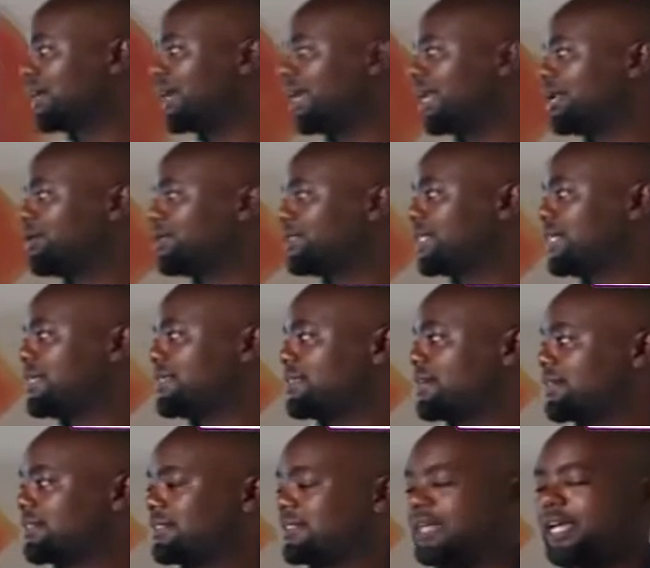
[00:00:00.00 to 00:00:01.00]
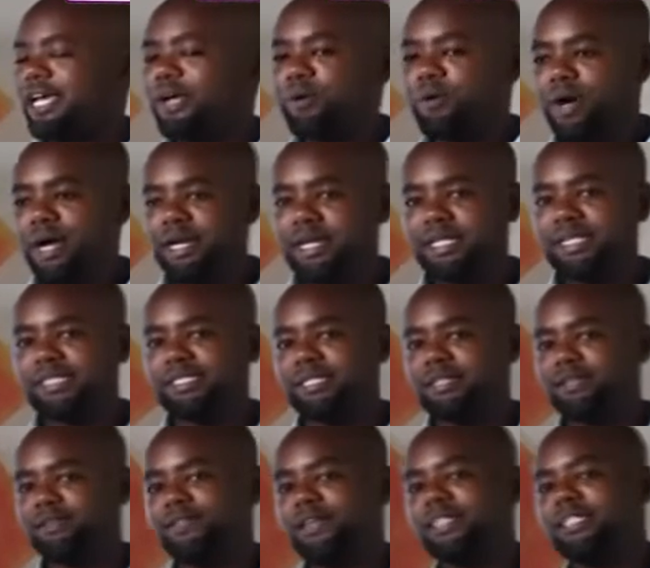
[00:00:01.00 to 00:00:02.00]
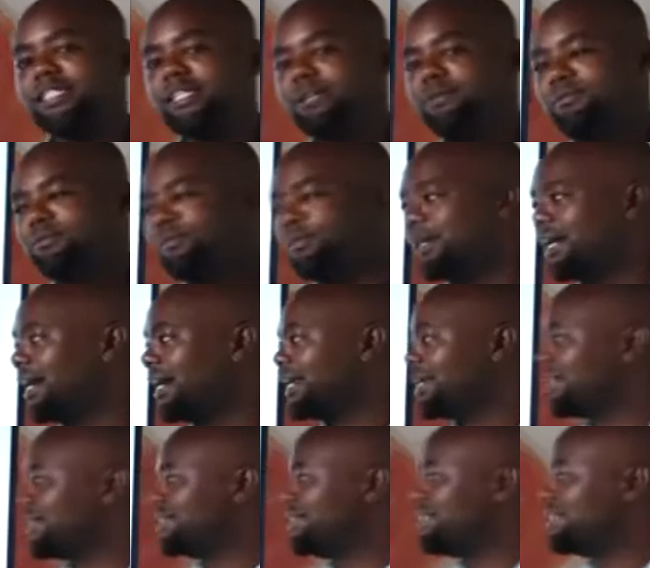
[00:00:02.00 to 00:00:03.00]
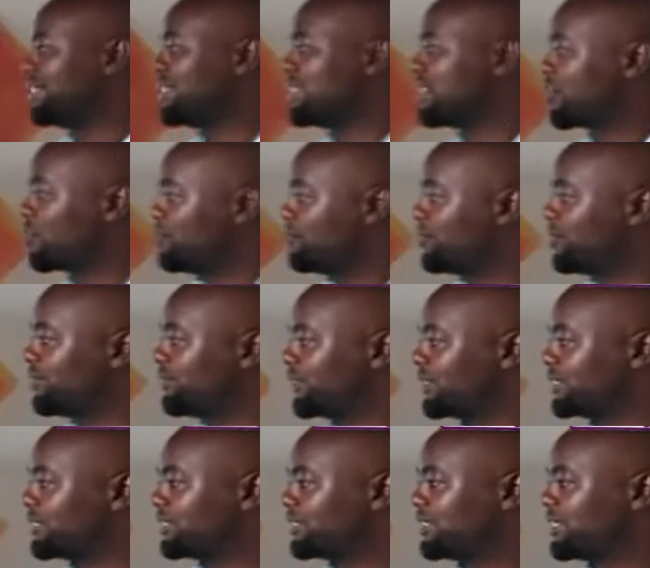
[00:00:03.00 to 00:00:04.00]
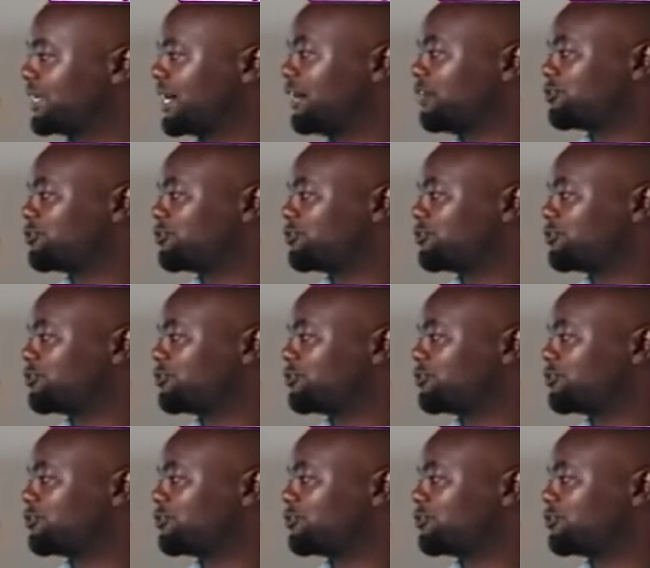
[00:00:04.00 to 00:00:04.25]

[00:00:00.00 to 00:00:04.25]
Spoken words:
and we said that A1 is the first term and the D is the common difference,